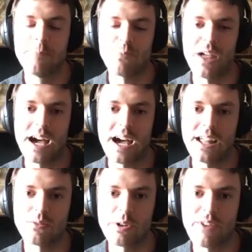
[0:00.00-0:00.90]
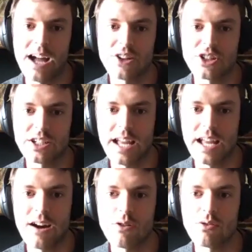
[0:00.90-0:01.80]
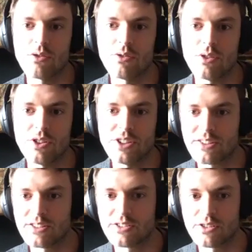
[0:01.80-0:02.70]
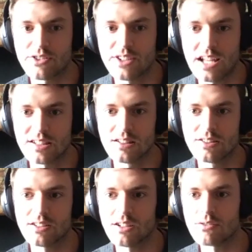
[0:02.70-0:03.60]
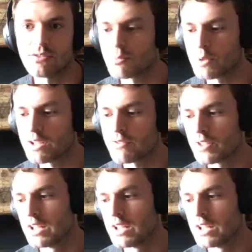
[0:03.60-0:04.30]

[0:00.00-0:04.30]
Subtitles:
And we've actually now, the dust has sort of settled, and we've,